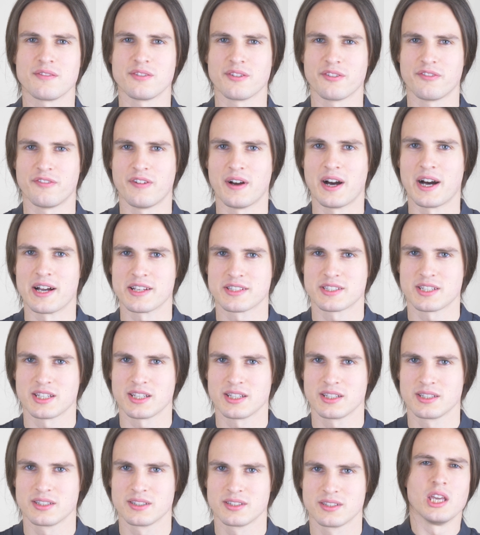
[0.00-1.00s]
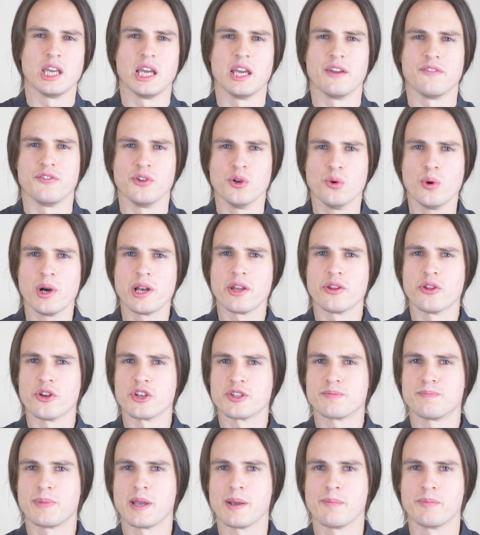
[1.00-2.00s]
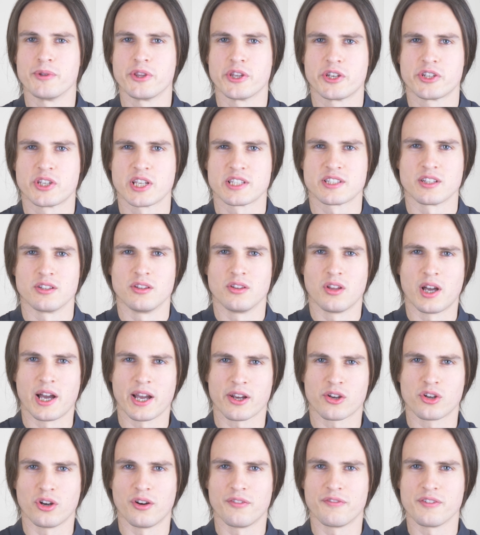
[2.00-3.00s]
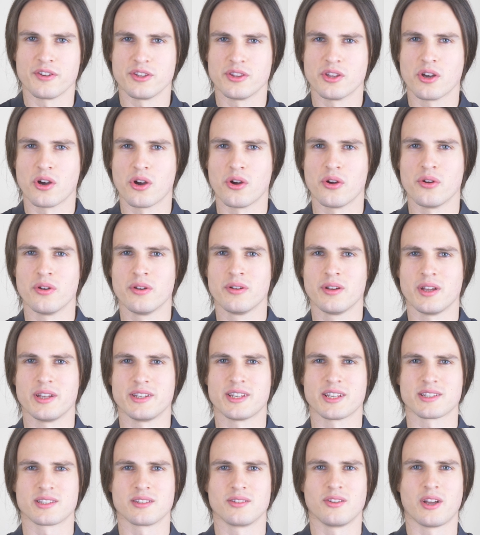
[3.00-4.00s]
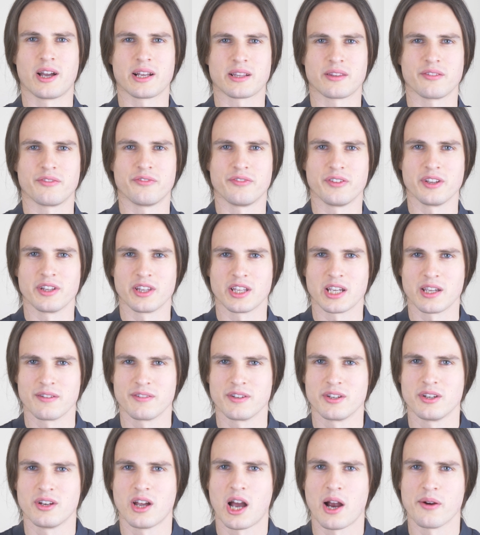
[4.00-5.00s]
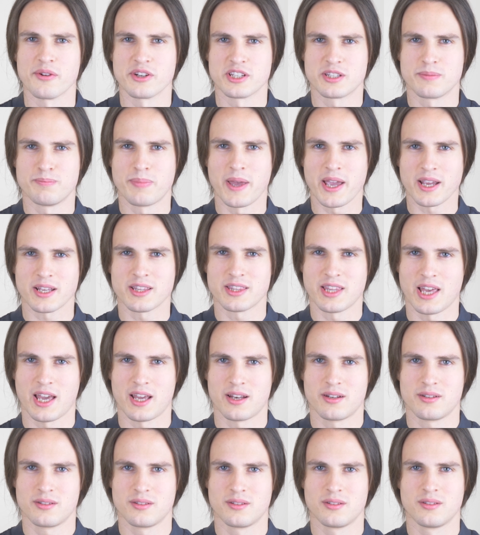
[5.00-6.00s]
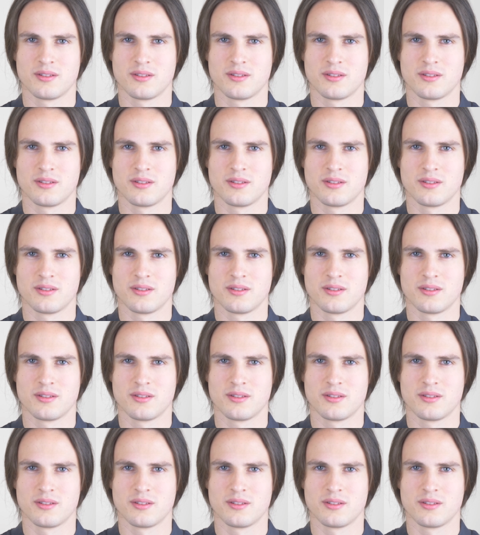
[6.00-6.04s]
if you're fasting. If you're one of those people that doesn't like coffee though, and doesn't like the feeling of it, I respect that.